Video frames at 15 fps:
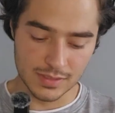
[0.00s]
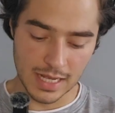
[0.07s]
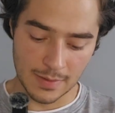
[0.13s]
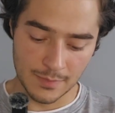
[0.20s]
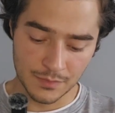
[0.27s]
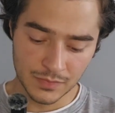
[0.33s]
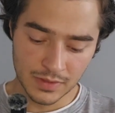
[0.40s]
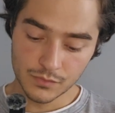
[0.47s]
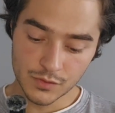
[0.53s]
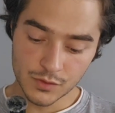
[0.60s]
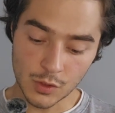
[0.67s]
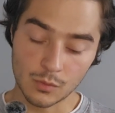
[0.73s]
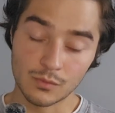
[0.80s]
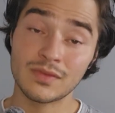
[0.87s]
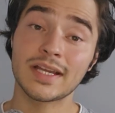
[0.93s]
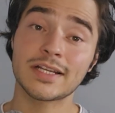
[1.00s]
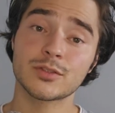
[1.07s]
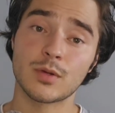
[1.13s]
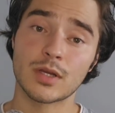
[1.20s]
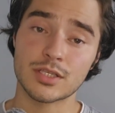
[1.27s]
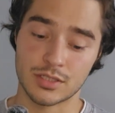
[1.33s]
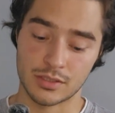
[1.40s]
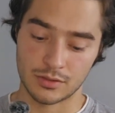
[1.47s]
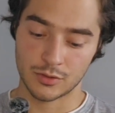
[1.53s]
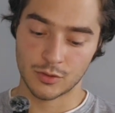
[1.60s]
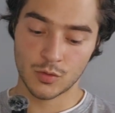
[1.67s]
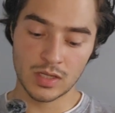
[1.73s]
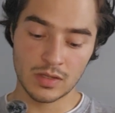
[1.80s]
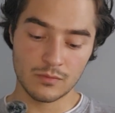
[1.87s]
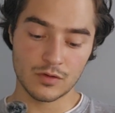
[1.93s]
that. So next question,
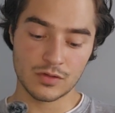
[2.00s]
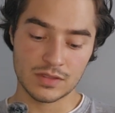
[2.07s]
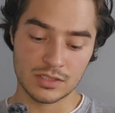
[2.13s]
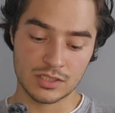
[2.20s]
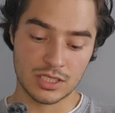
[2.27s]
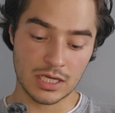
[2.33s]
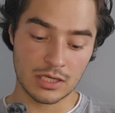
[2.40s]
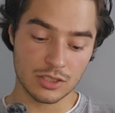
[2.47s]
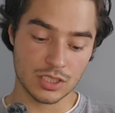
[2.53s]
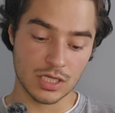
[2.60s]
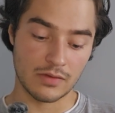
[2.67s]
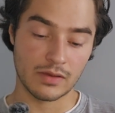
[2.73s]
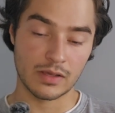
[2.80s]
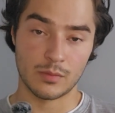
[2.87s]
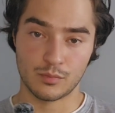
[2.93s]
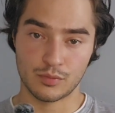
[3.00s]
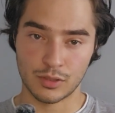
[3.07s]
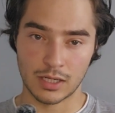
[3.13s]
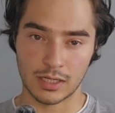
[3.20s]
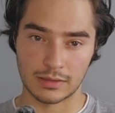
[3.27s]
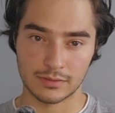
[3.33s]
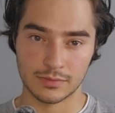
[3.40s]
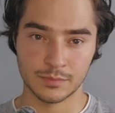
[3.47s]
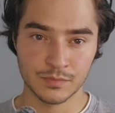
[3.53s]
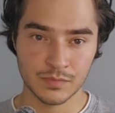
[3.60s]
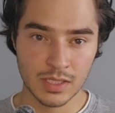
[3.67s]
cream versus gel shaving product.